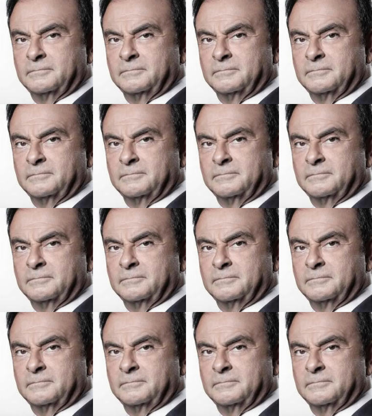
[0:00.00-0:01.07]

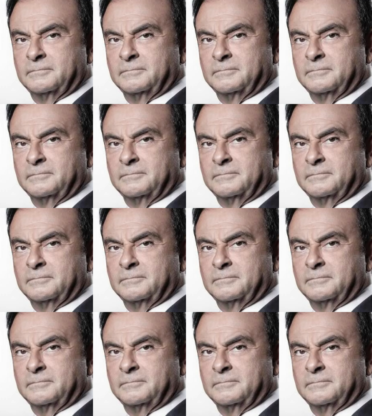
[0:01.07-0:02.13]

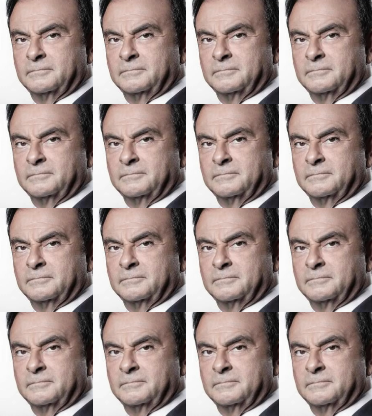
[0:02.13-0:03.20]

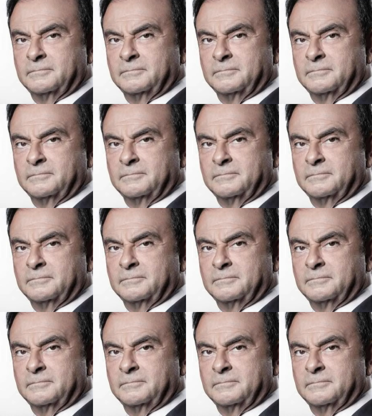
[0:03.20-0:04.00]
[no speech]